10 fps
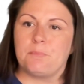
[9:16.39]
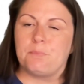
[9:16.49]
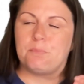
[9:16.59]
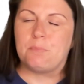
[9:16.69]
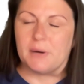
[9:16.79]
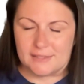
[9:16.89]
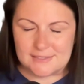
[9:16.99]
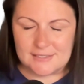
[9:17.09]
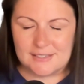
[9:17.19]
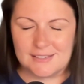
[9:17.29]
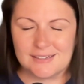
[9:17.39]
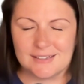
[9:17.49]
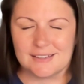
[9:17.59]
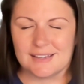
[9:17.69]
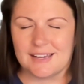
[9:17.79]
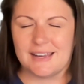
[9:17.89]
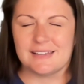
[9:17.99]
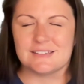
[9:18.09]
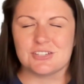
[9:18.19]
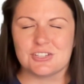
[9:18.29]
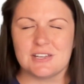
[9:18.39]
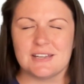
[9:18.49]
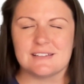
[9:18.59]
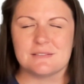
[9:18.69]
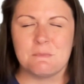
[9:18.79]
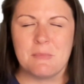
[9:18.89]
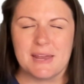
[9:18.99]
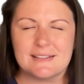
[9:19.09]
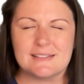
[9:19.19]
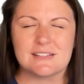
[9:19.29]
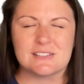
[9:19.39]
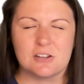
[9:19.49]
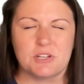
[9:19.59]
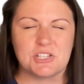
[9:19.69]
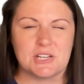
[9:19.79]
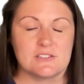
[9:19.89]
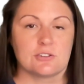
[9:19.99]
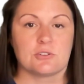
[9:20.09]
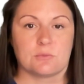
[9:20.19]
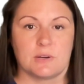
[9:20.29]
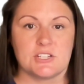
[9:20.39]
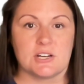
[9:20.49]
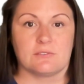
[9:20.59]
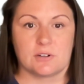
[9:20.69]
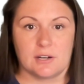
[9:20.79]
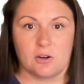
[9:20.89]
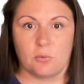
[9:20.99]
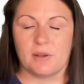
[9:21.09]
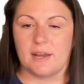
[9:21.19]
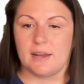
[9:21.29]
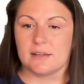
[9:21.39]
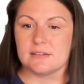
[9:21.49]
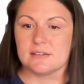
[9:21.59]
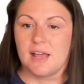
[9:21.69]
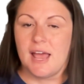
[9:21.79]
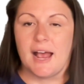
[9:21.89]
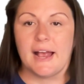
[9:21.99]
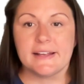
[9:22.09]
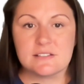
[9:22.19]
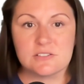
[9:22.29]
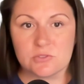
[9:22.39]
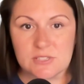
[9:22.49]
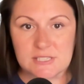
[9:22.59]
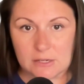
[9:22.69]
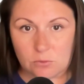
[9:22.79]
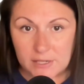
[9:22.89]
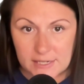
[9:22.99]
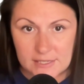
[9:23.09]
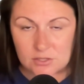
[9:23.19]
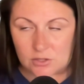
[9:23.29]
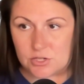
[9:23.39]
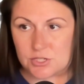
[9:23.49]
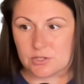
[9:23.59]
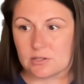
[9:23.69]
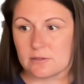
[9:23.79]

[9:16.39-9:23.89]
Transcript: But it makes it so much easier to reach out for help. And as a suicide researcher,